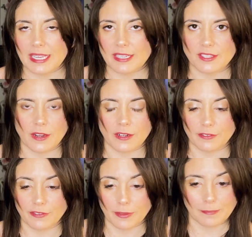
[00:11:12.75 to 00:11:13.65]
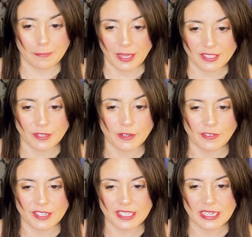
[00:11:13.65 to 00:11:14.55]
playing soccer from Boston
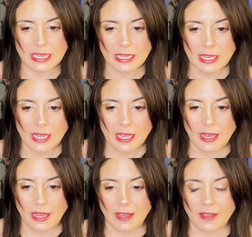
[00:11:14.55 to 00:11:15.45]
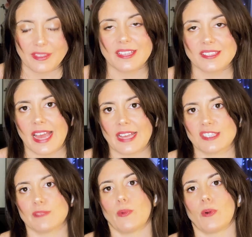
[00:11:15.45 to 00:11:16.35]
University, the exact
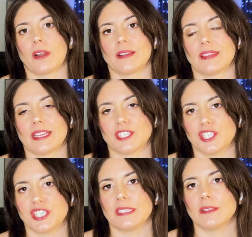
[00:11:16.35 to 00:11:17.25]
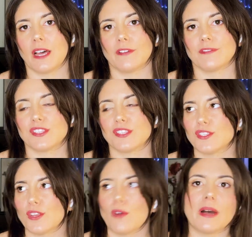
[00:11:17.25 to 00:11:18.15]
sport that she loved
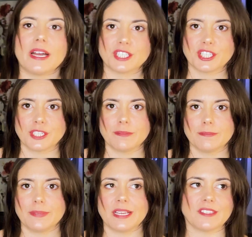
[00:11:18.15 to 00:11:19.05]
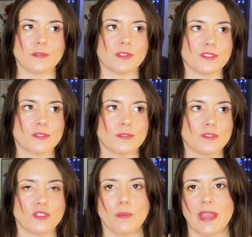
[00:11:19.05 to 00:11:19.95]
so much, because it was
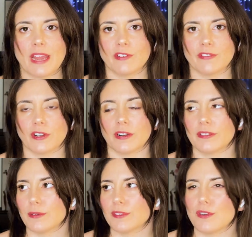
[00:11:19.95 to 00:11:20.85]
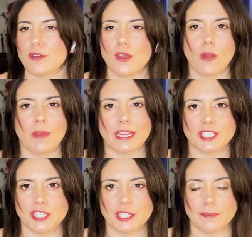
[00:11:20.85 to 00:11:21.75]
so painful for her. There was no way
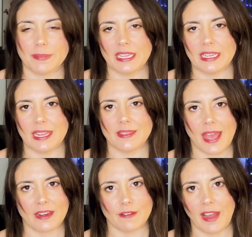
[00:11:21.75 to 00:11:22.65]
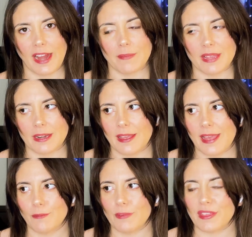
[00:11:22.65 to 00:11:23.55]
she could be in that environment
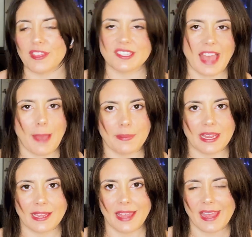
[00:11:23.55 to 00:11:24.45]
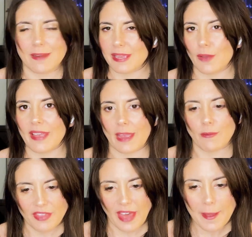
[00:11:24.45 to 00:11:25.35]
with this happening and be okay
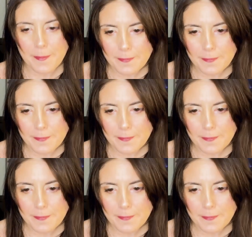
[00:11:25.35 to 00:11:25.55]
with that.